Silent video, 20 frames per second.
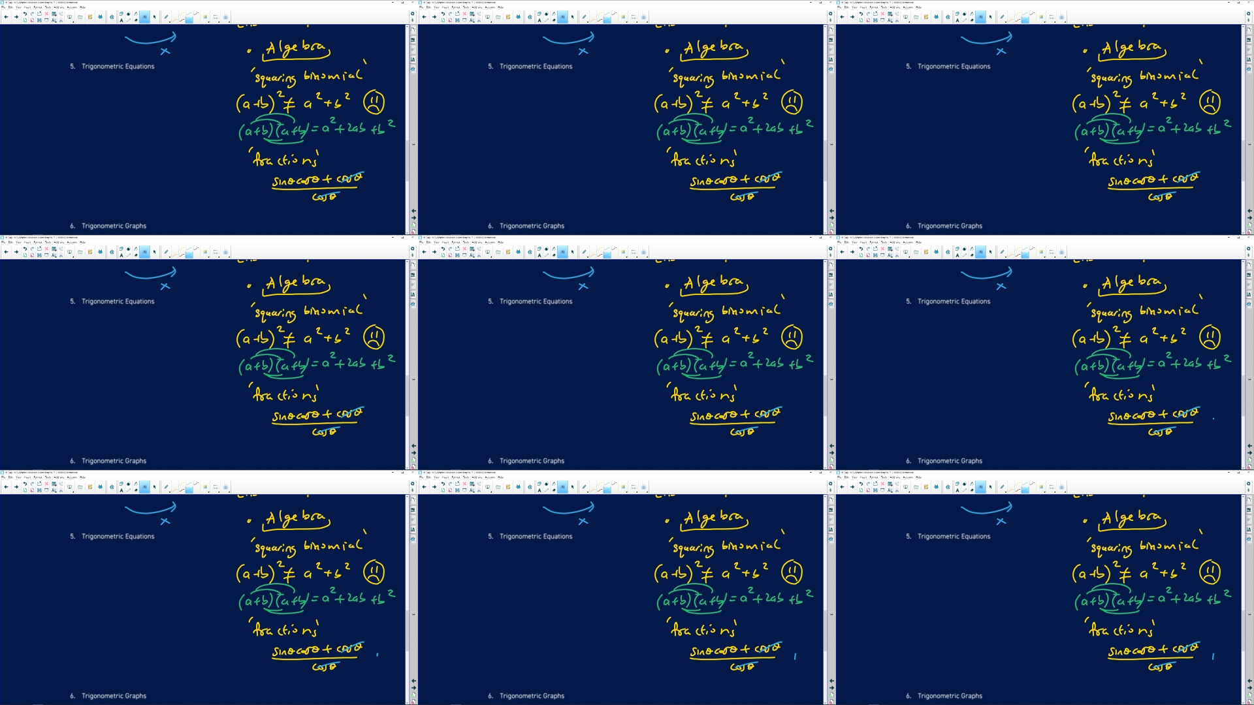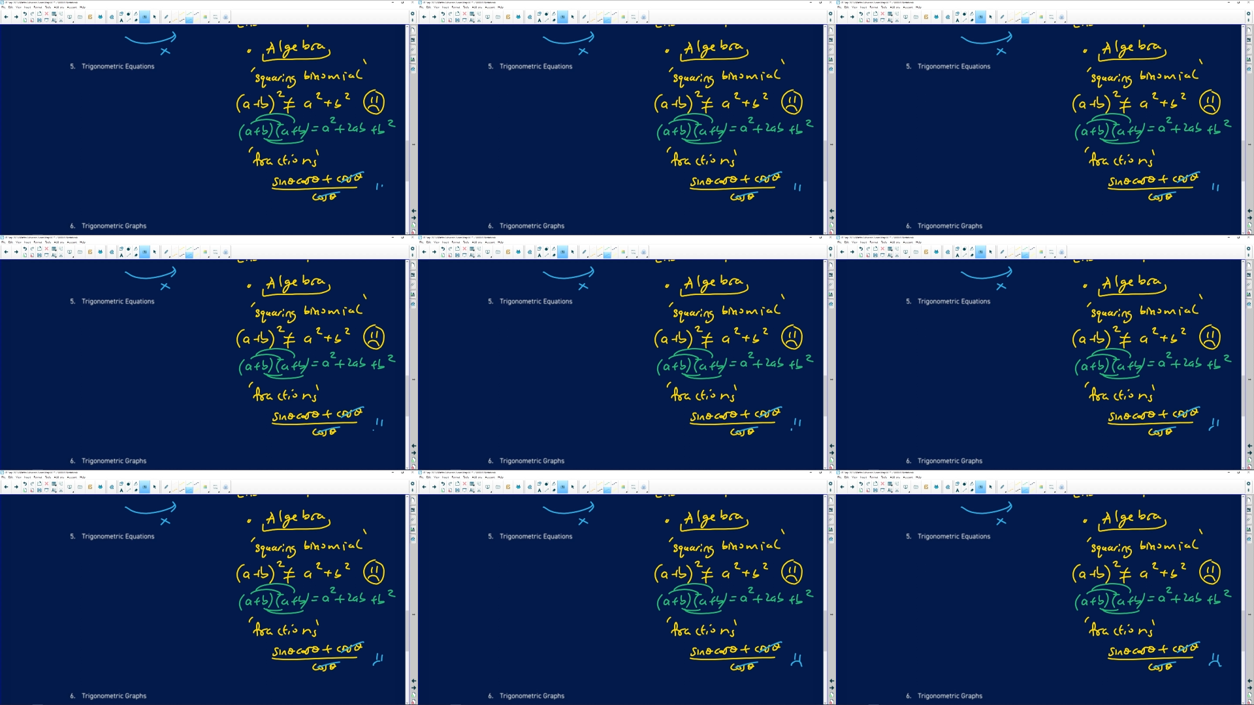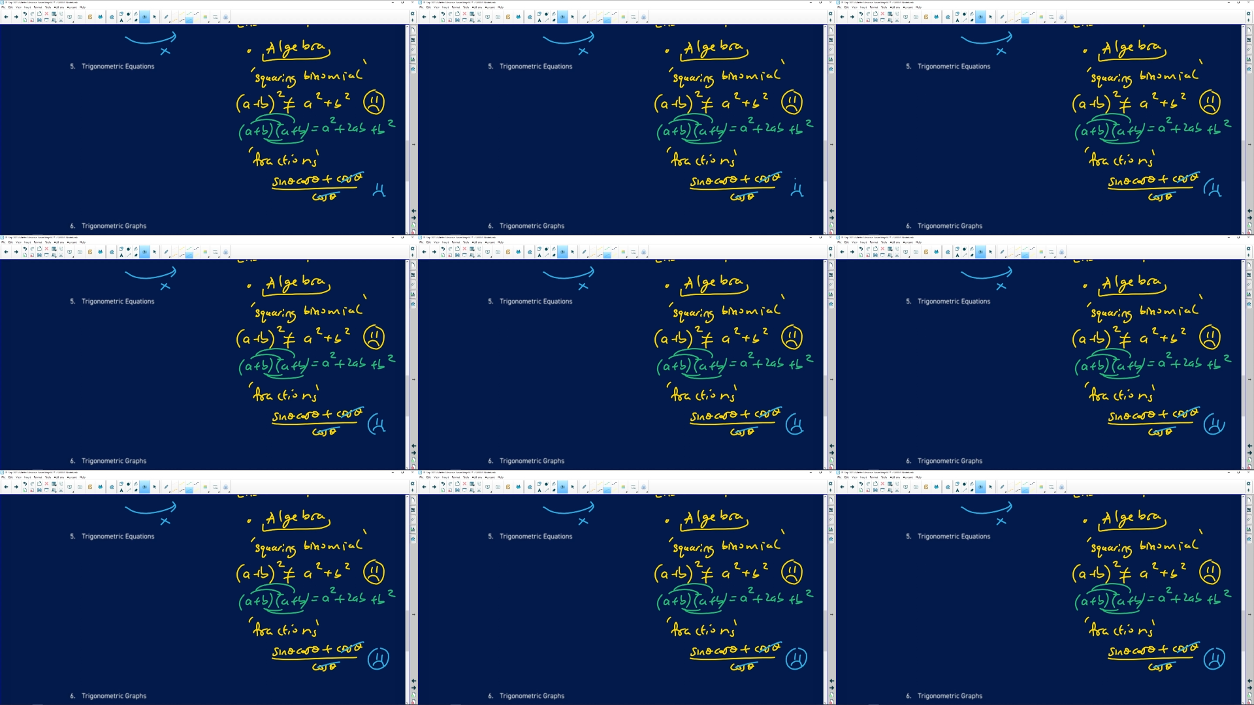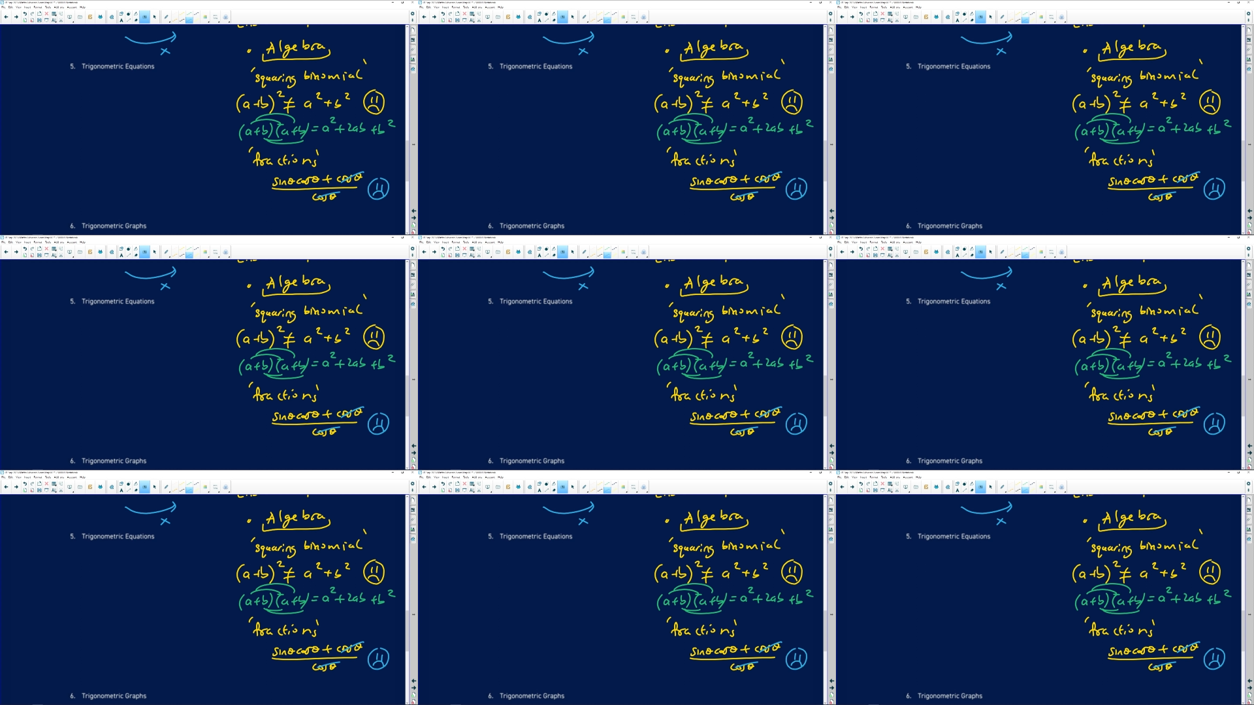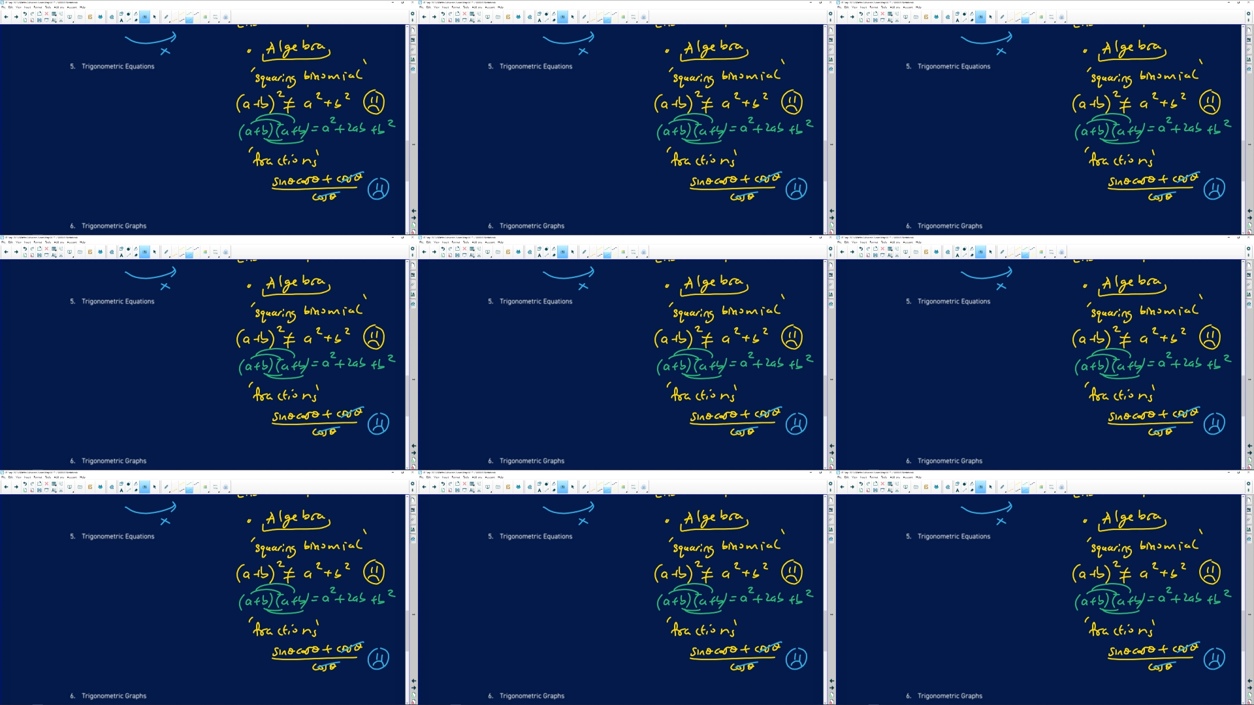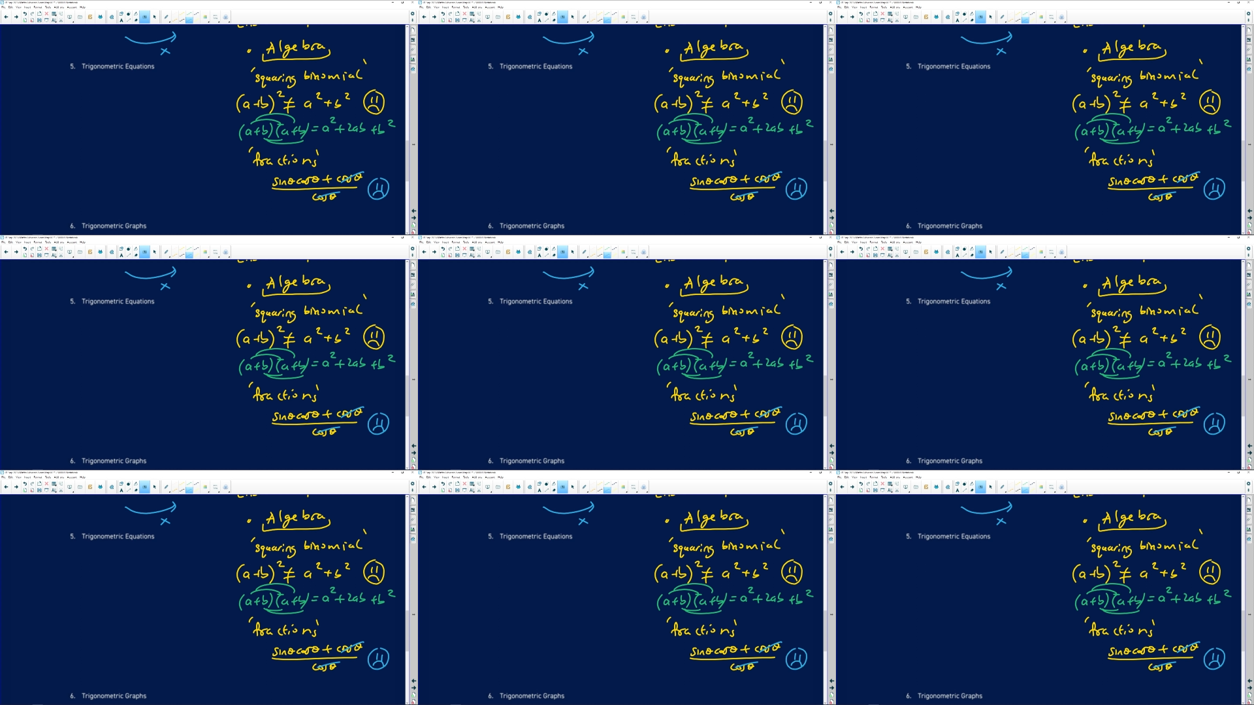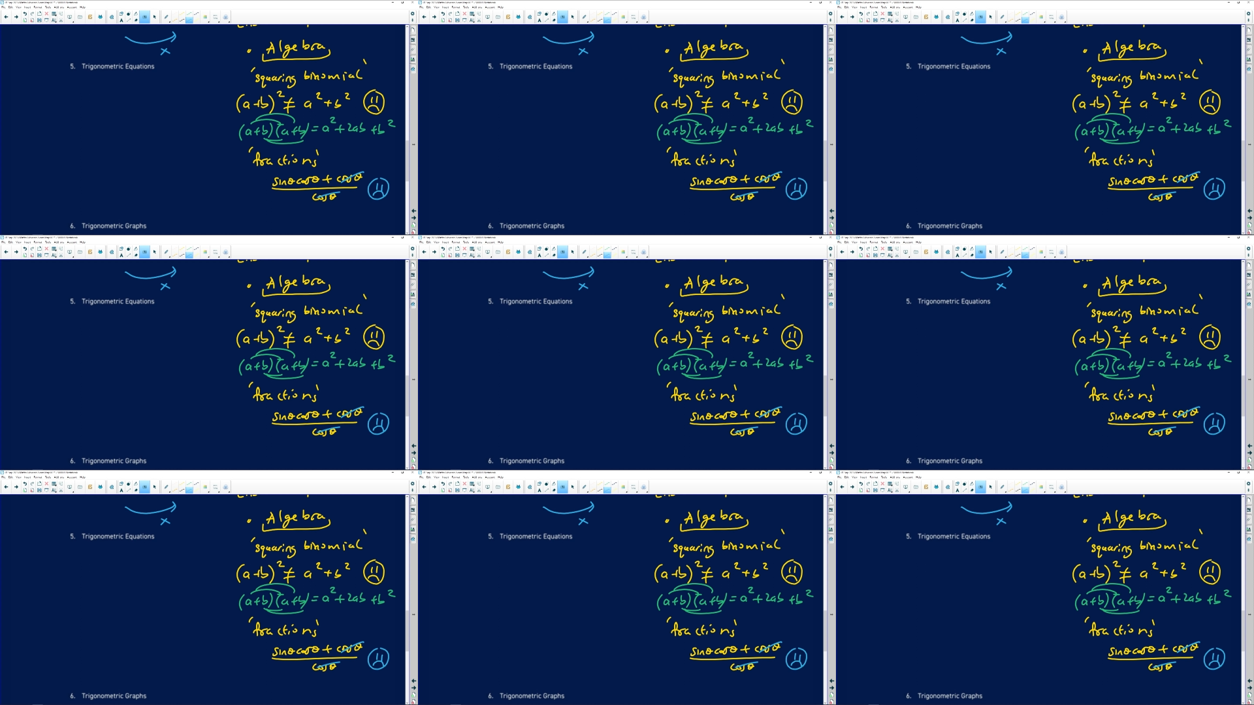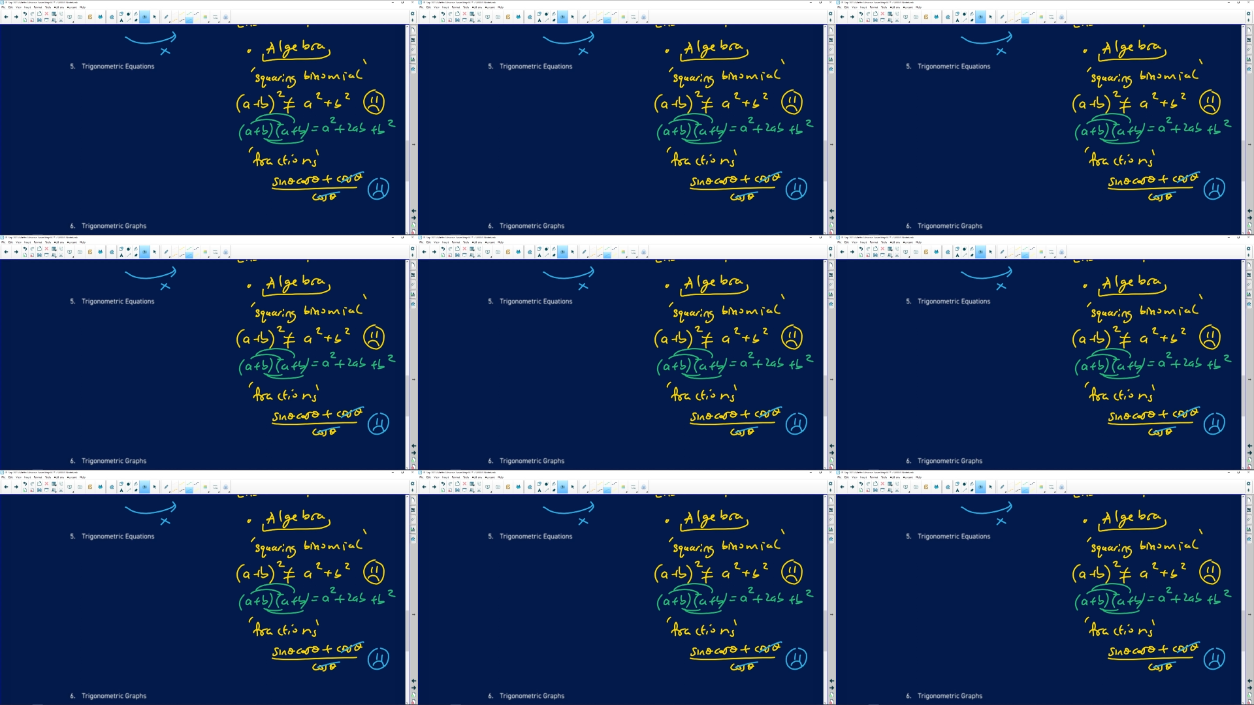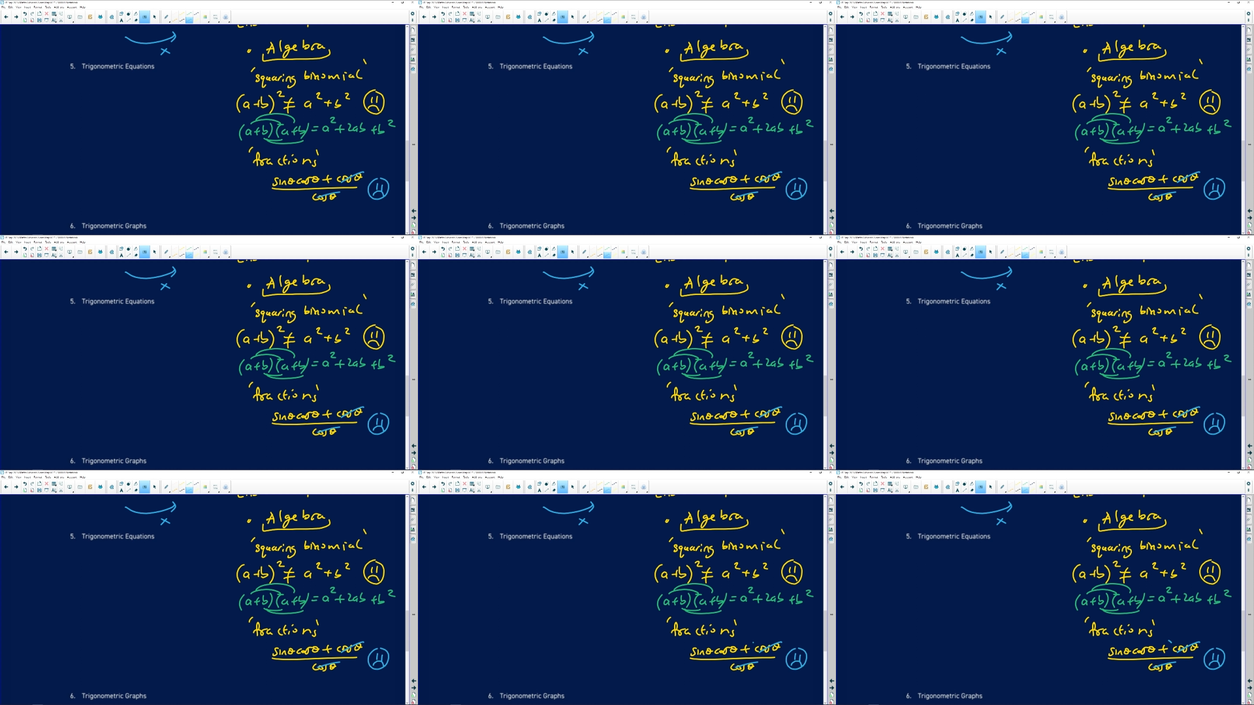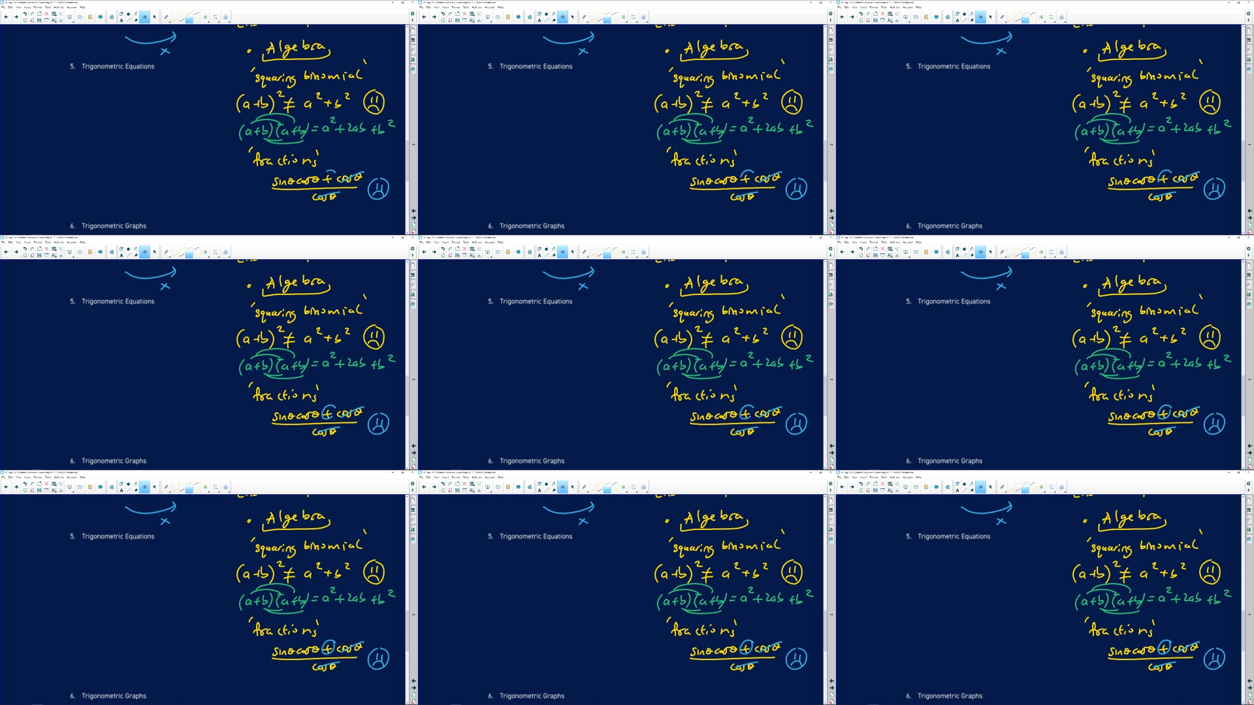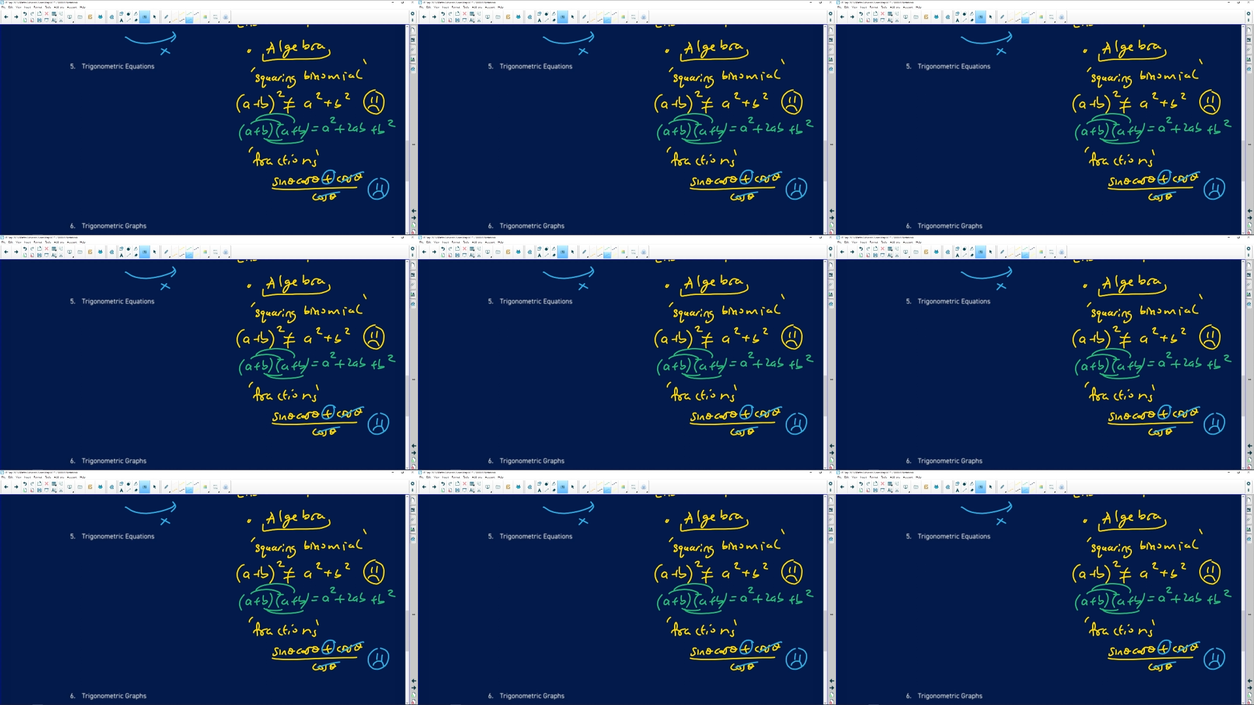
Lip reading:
No face is visible, so there are no lips to read.